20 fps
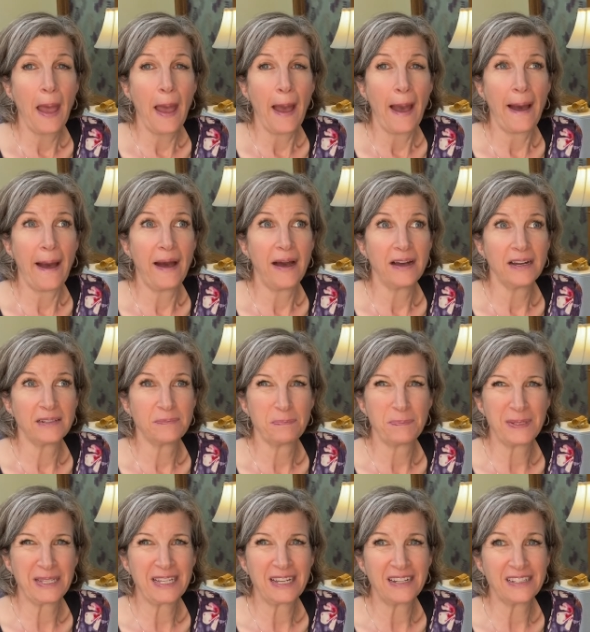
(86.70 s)
uh,
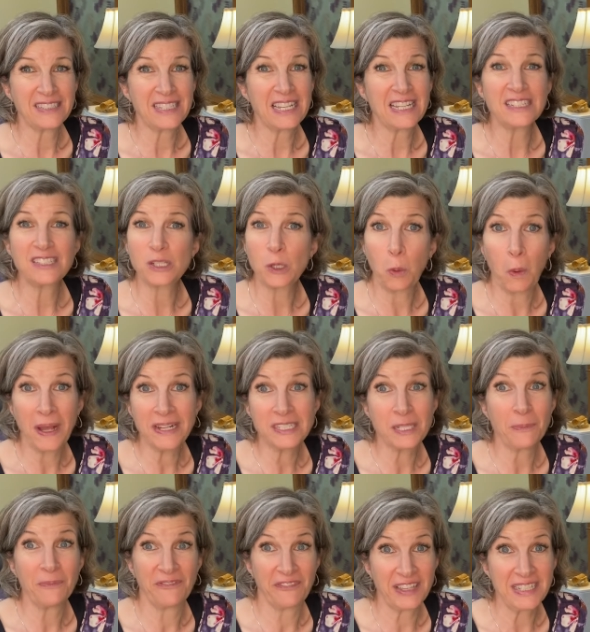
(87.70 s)
because it's
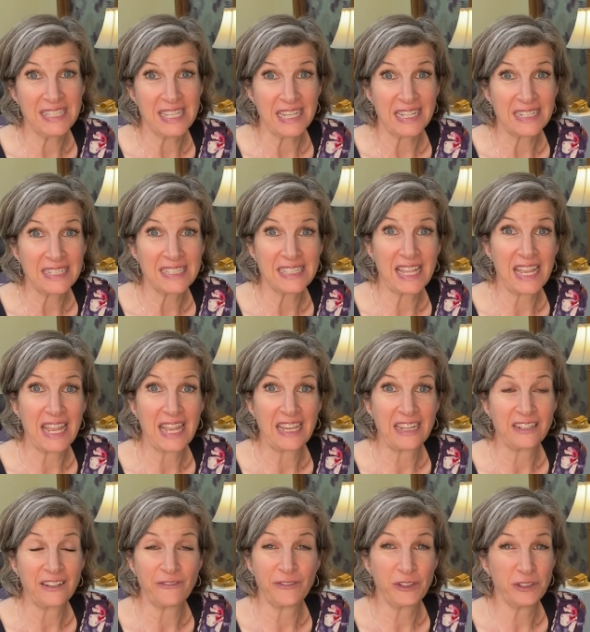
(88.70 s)
quantum physics.
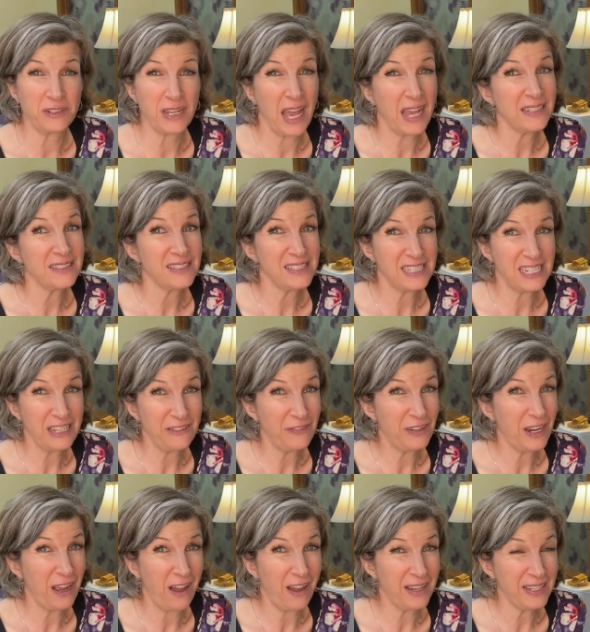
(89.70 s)
And if you're not
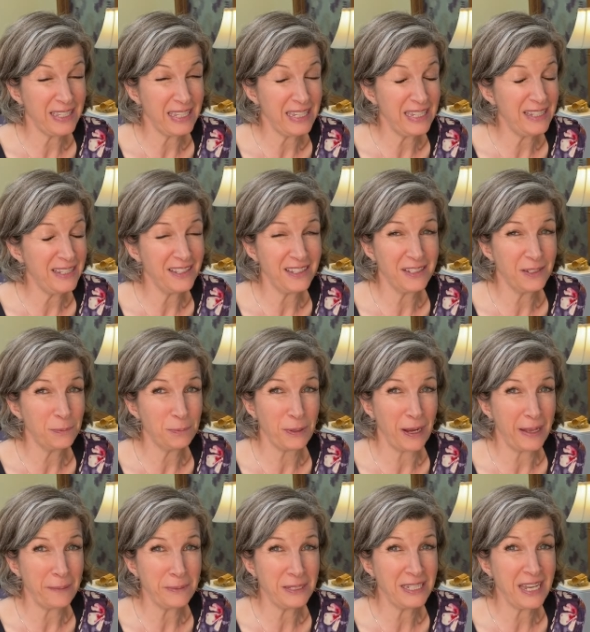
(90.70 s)
Stephen Hawking, you're
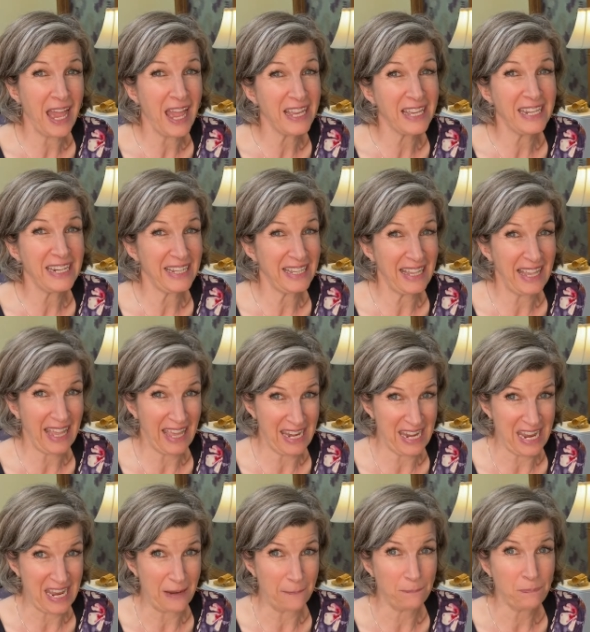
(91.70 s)
probably not gonna get
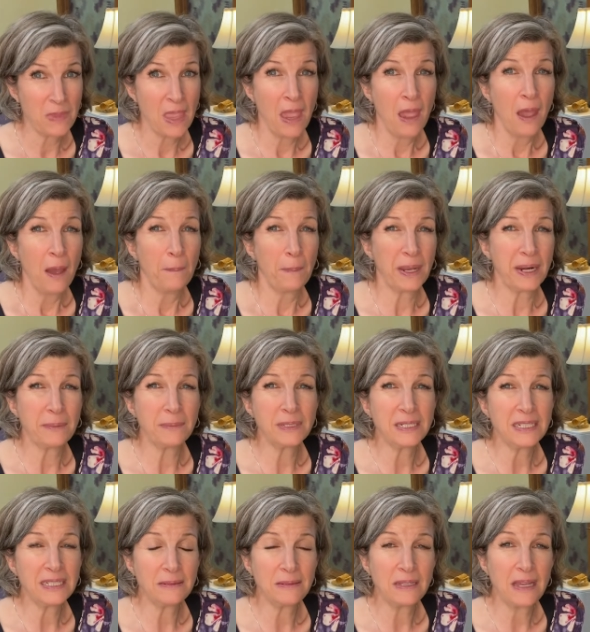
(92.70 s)
it. But I'm
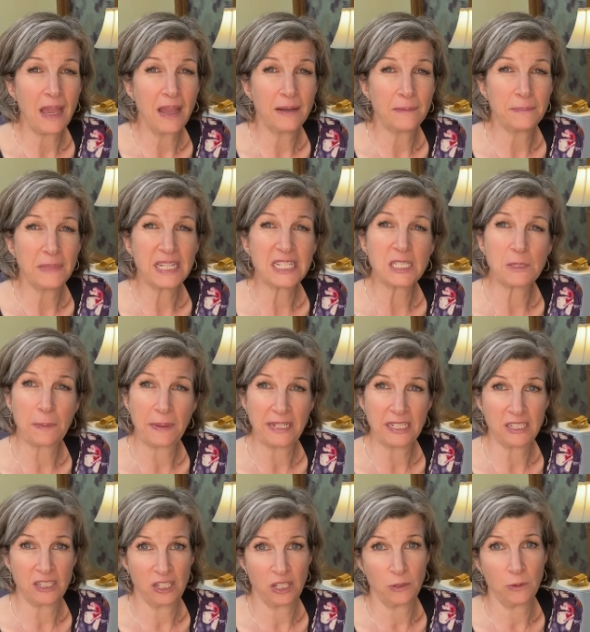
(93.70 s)
gonna um, explain
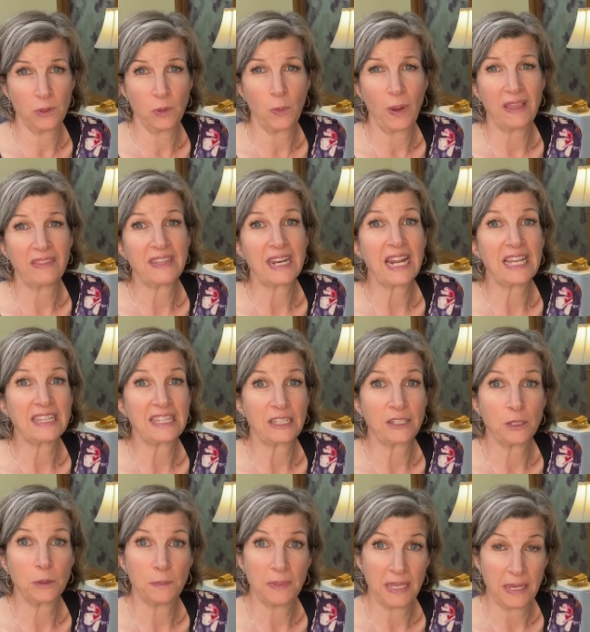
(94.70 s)
it to you in a way that I
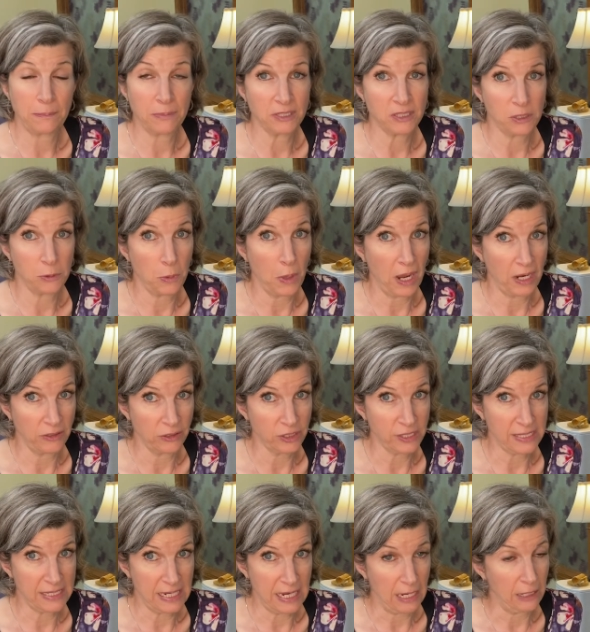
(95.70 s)
think you'll be able to
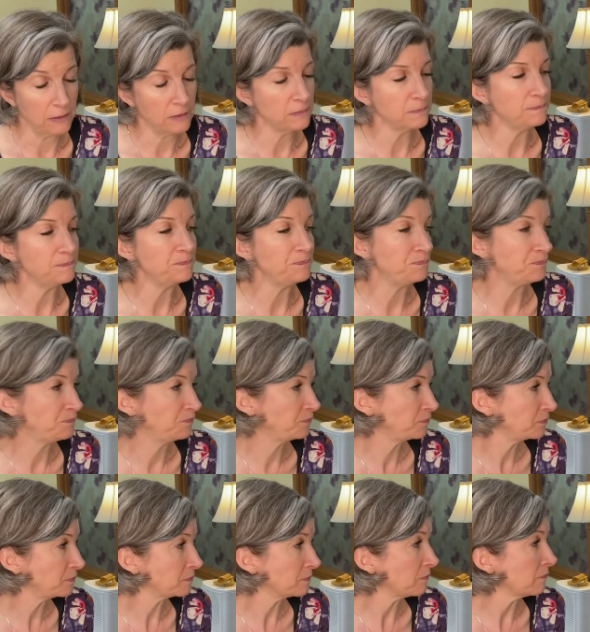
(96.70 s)
understand.
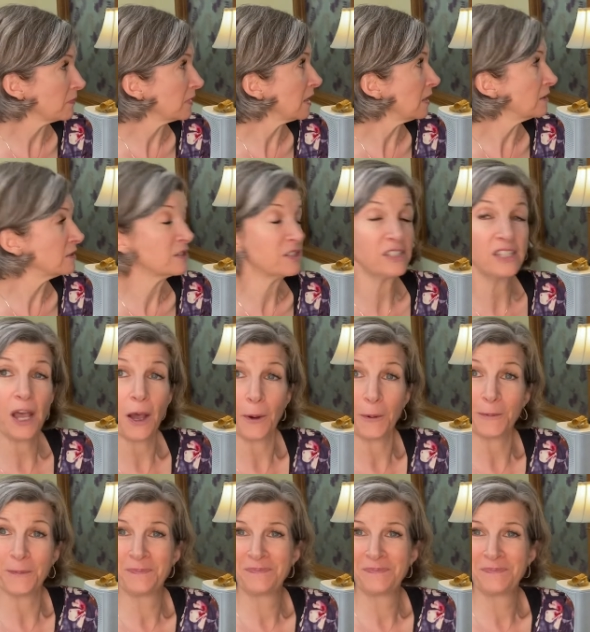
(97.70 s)
So,